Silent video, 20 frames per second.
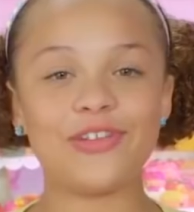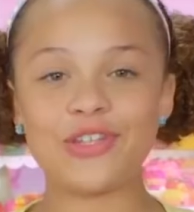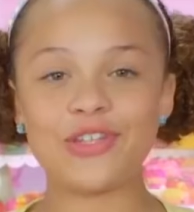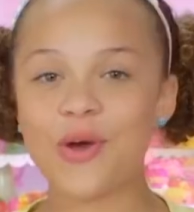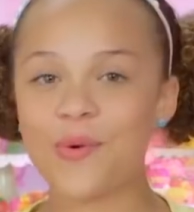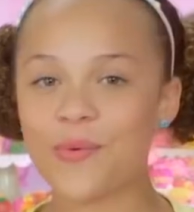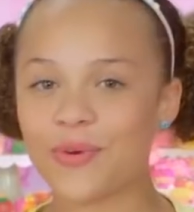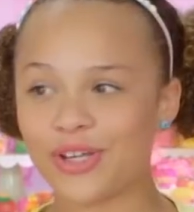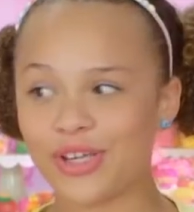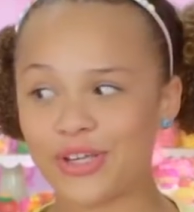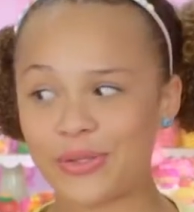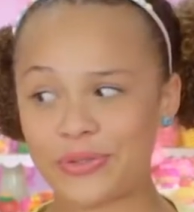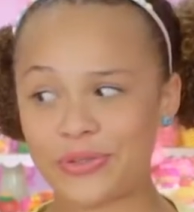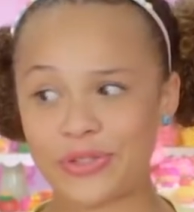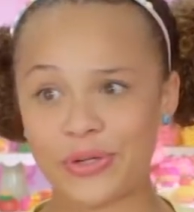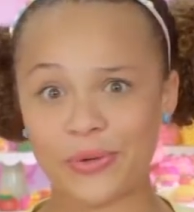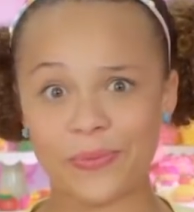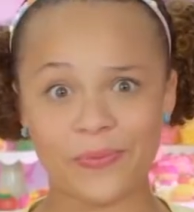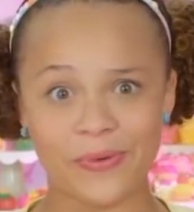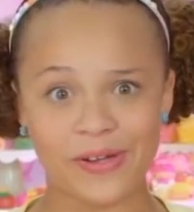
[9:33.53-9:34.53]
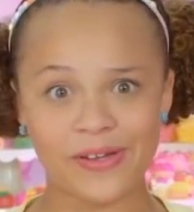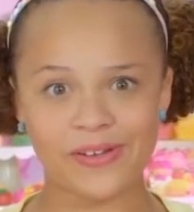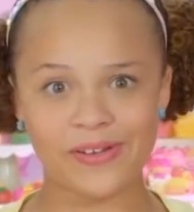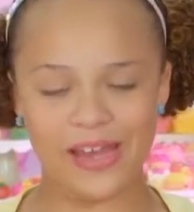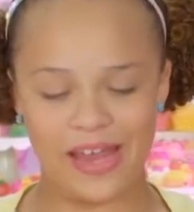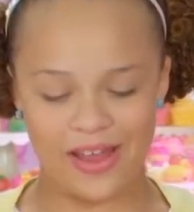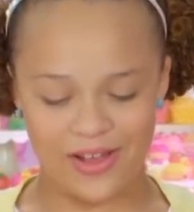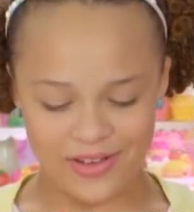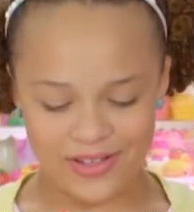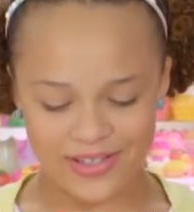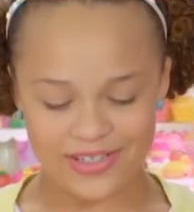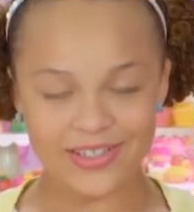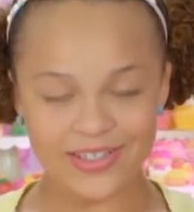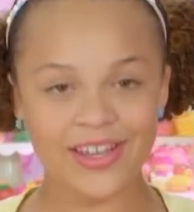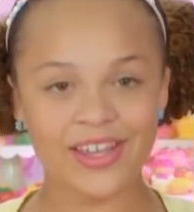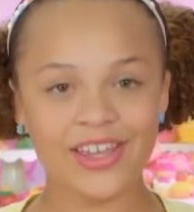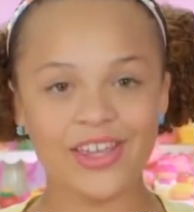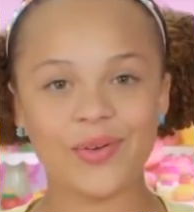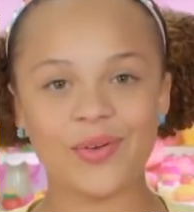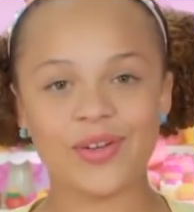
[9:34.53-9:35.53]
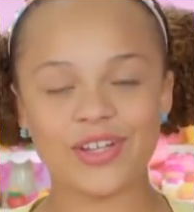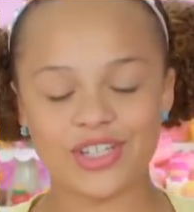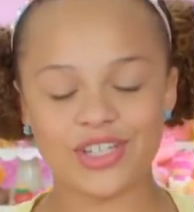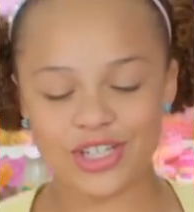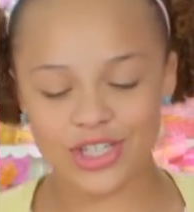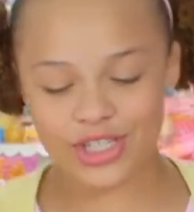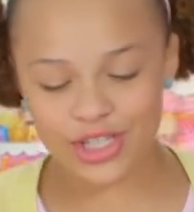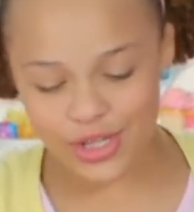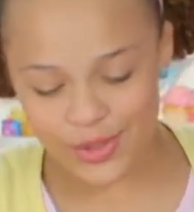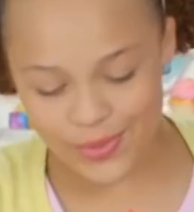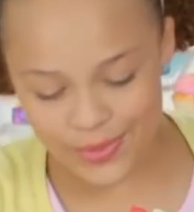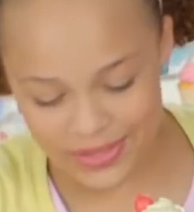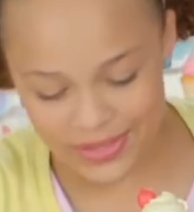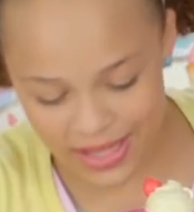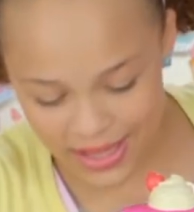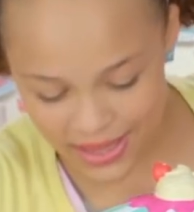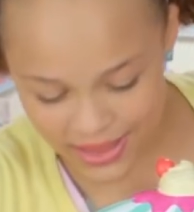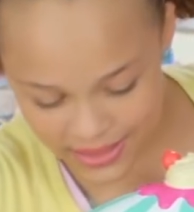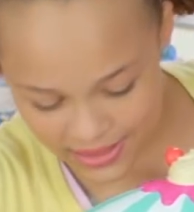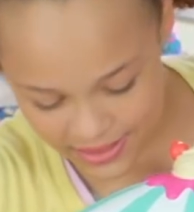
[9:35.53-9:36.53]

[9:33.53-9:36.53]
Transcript: if you don't wanna use your real nails, you could just use